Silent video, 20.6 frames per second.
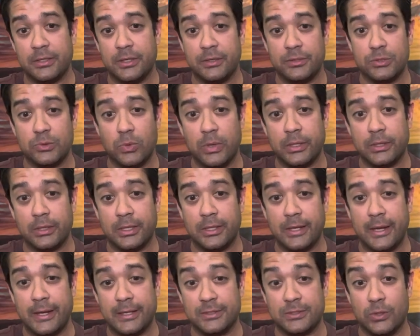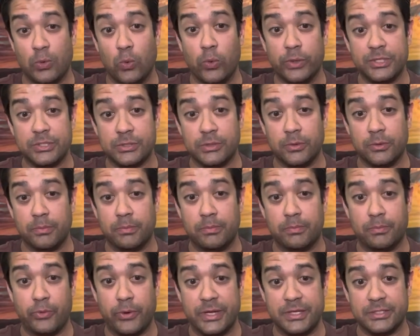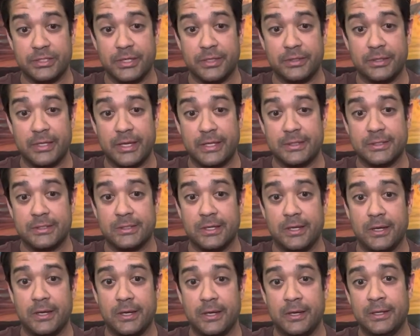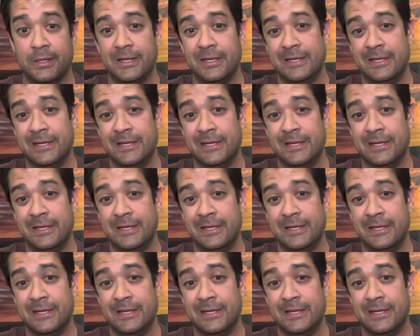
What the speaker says: There's one that has the Oyster bracelet that's a